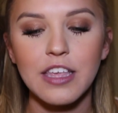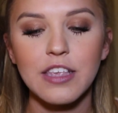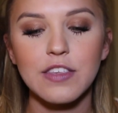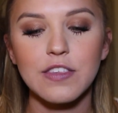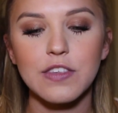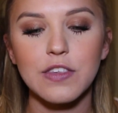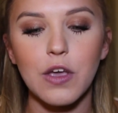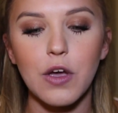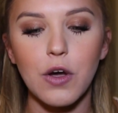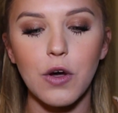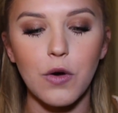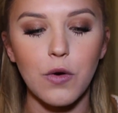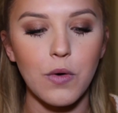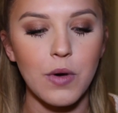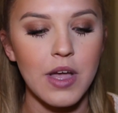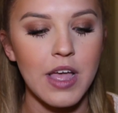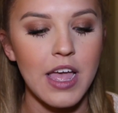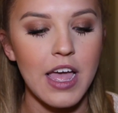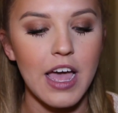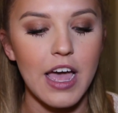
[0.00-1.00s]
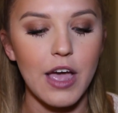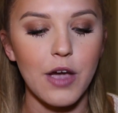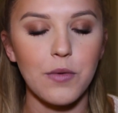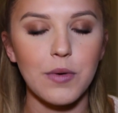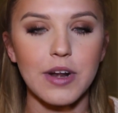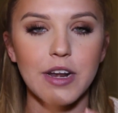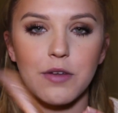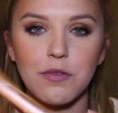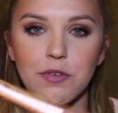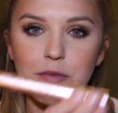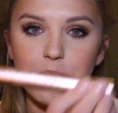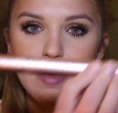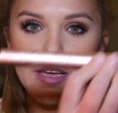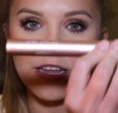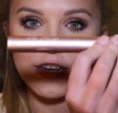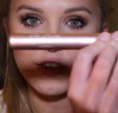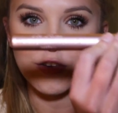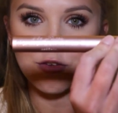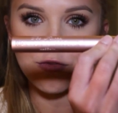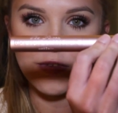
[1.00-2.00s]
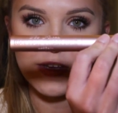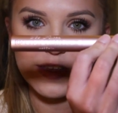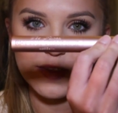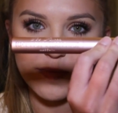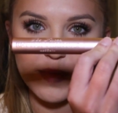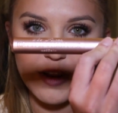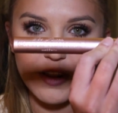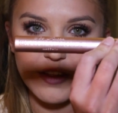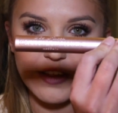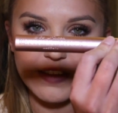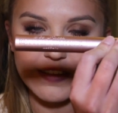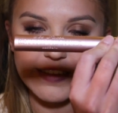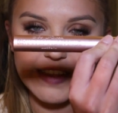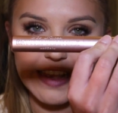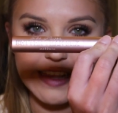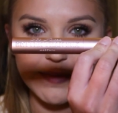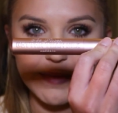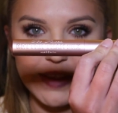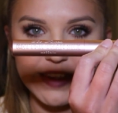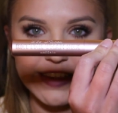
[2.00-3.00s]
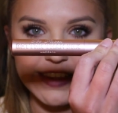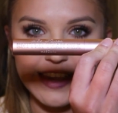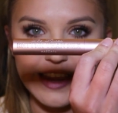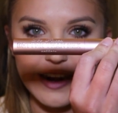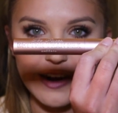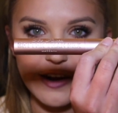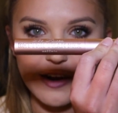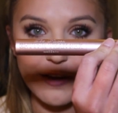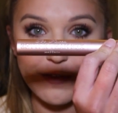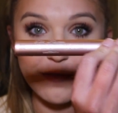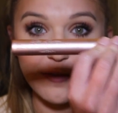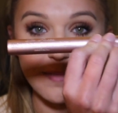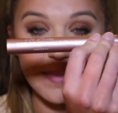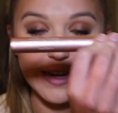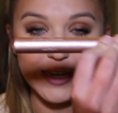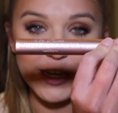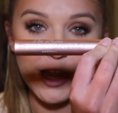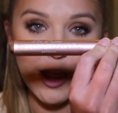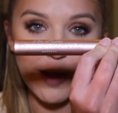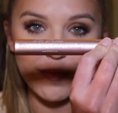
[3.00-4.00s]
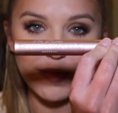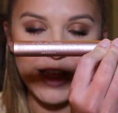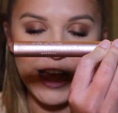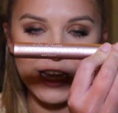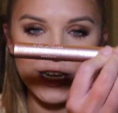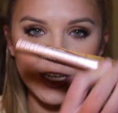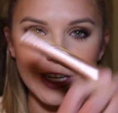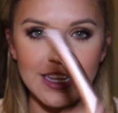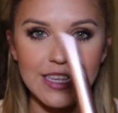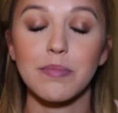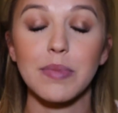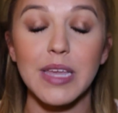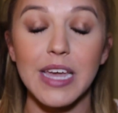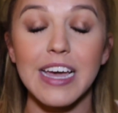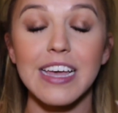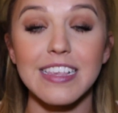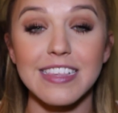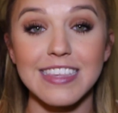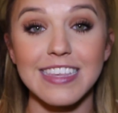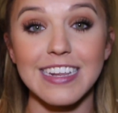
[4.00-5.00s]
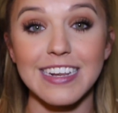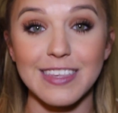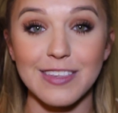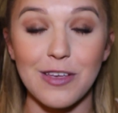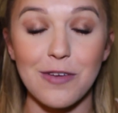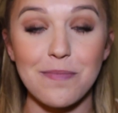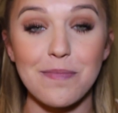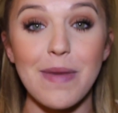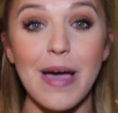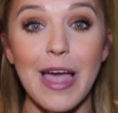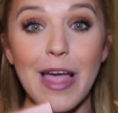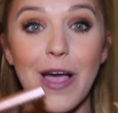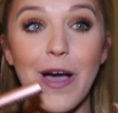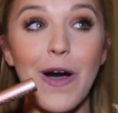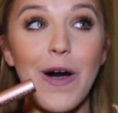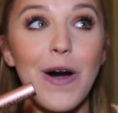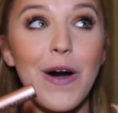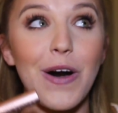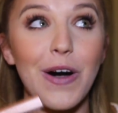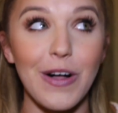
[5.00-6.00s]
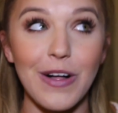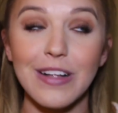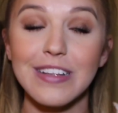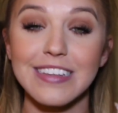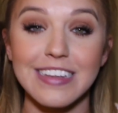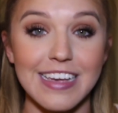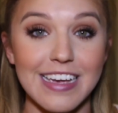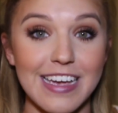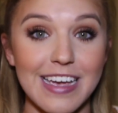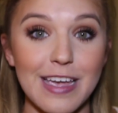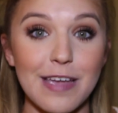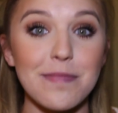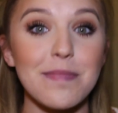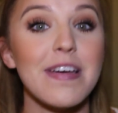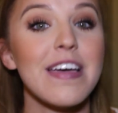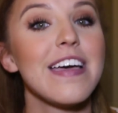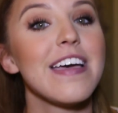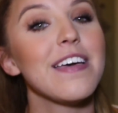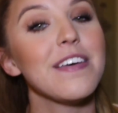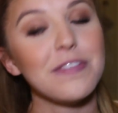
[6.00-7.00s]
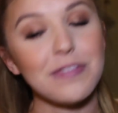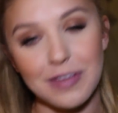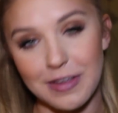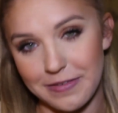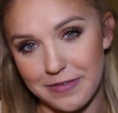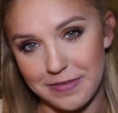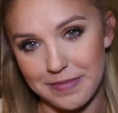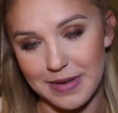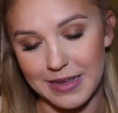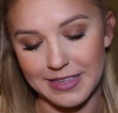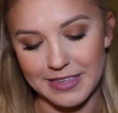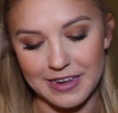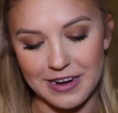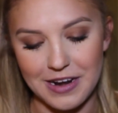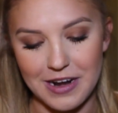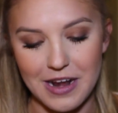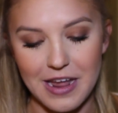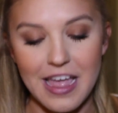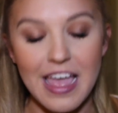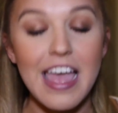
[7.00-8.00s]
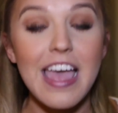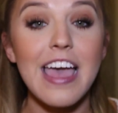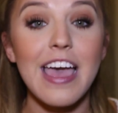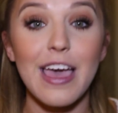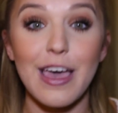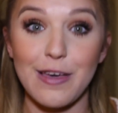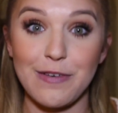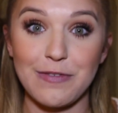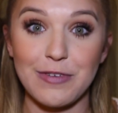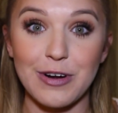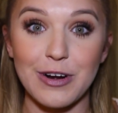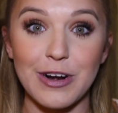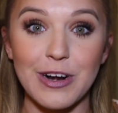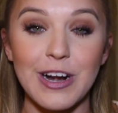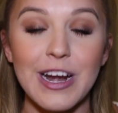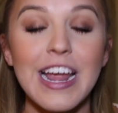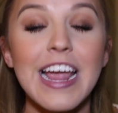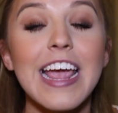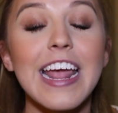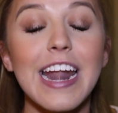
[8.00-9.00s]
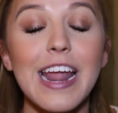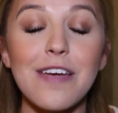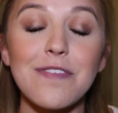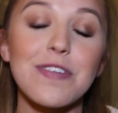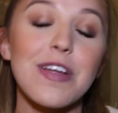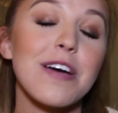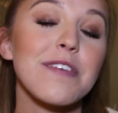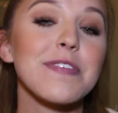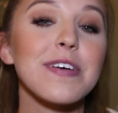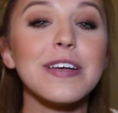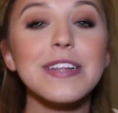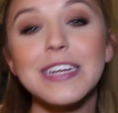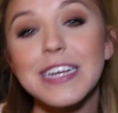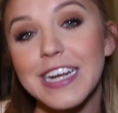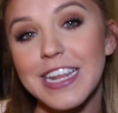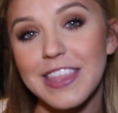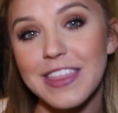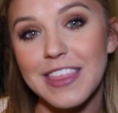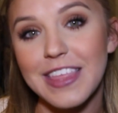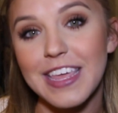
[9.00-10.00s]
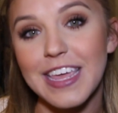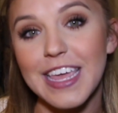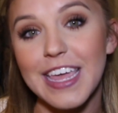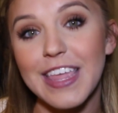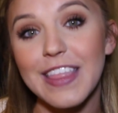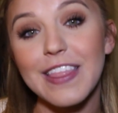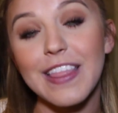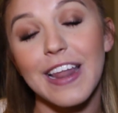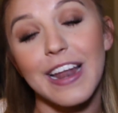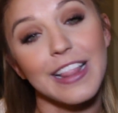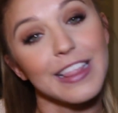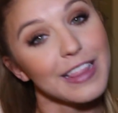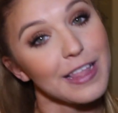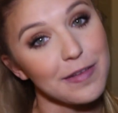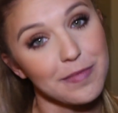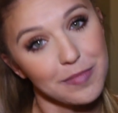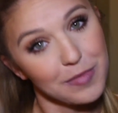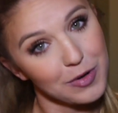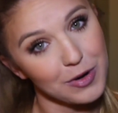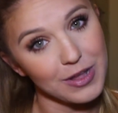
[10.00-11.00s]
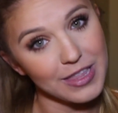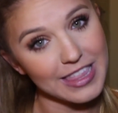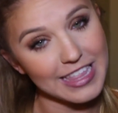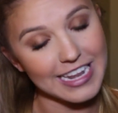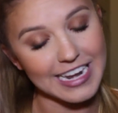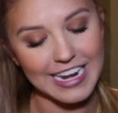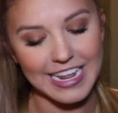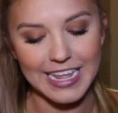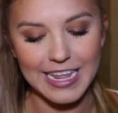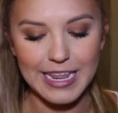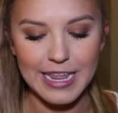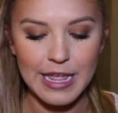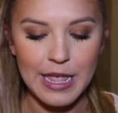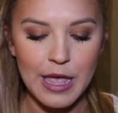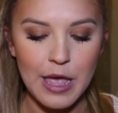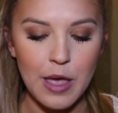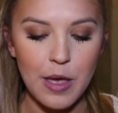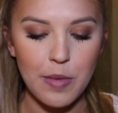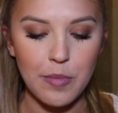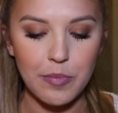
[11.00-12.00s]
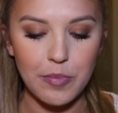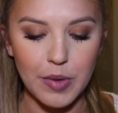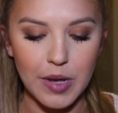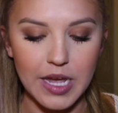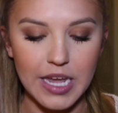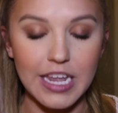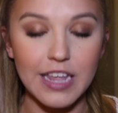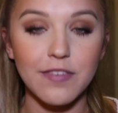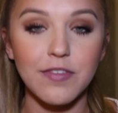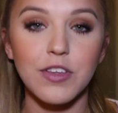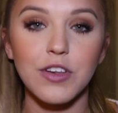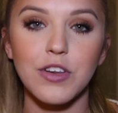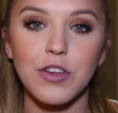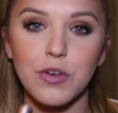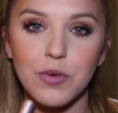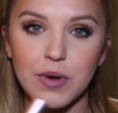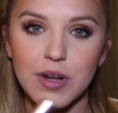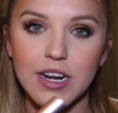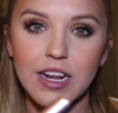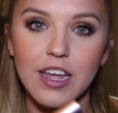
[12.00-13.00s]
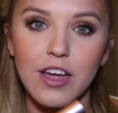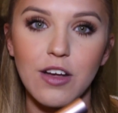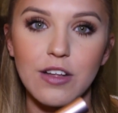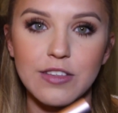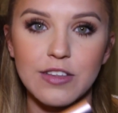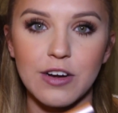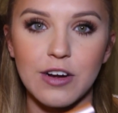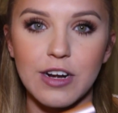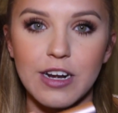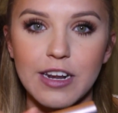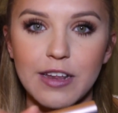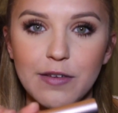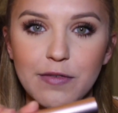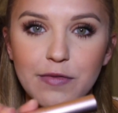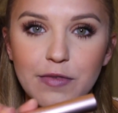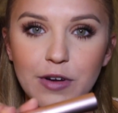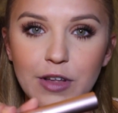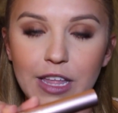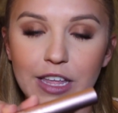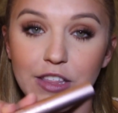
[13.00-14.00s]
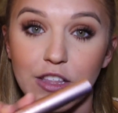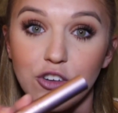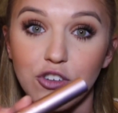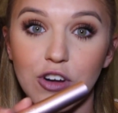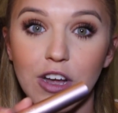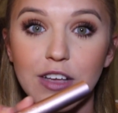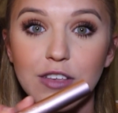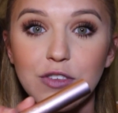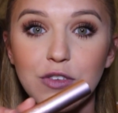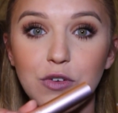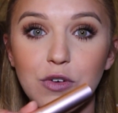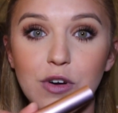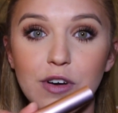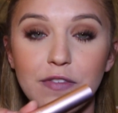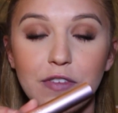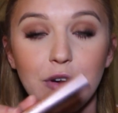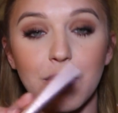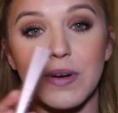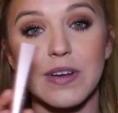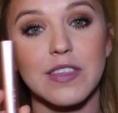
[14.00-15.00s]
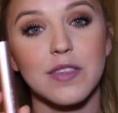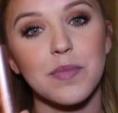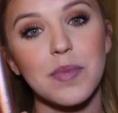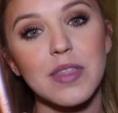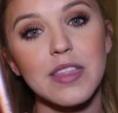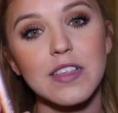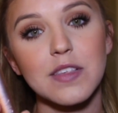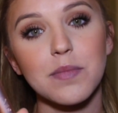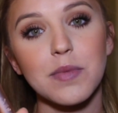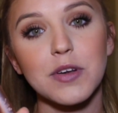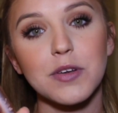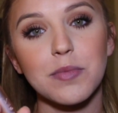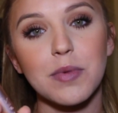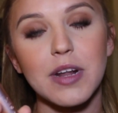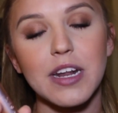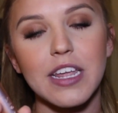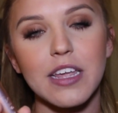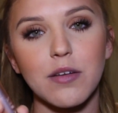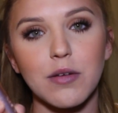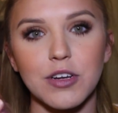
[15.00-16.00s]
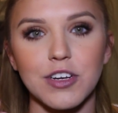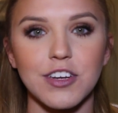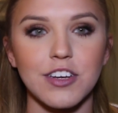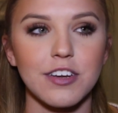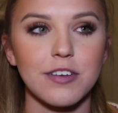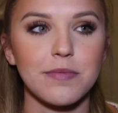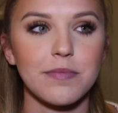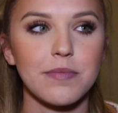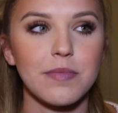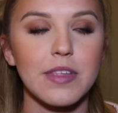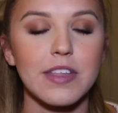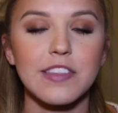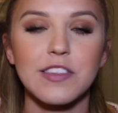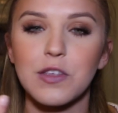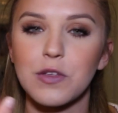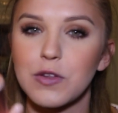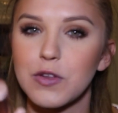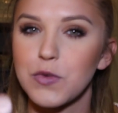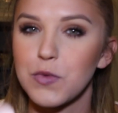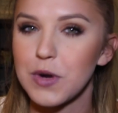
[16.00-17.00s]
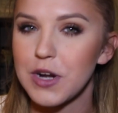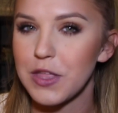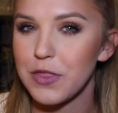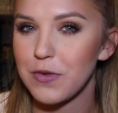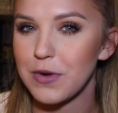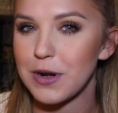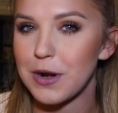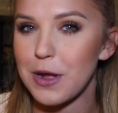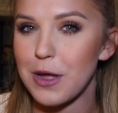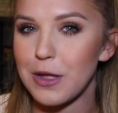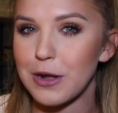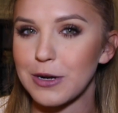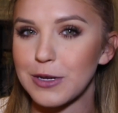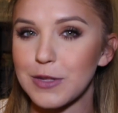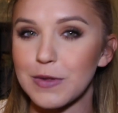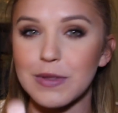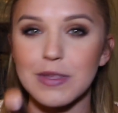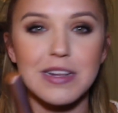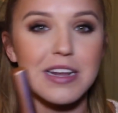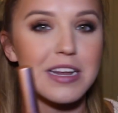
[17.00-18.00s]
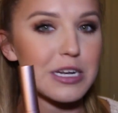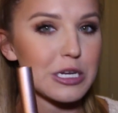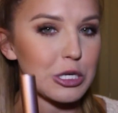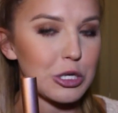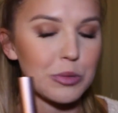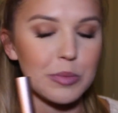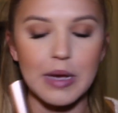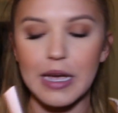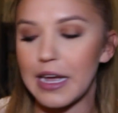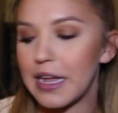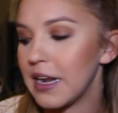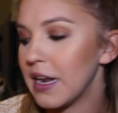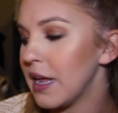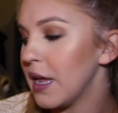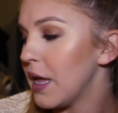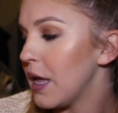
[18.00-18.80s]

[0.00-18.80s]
So I went in with my Too Faced Better Than Sex mascara for my top lashes because it is my all-time favorite mascara ever, and I have not found anything that I love more than it. But if you do want an alternative for like the drugstore, if you don't want to spend as much money, which it's $23, so it's not too bad.